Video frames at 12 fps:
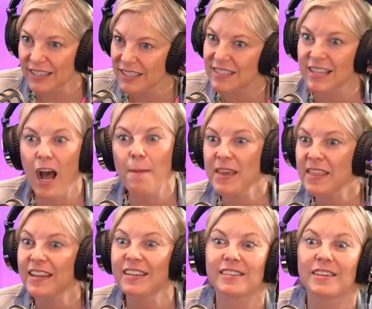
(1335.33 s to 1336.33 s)
does not mean
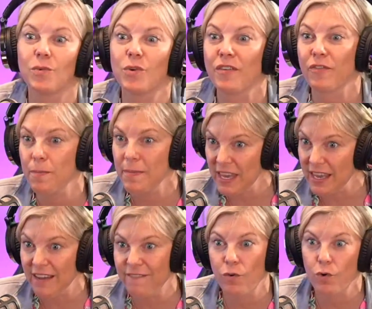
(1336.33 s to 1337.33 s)
that it's going to work for
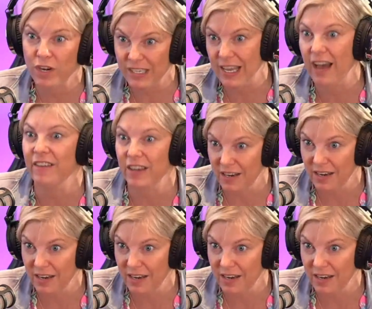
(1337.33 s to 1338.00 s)
me at 47.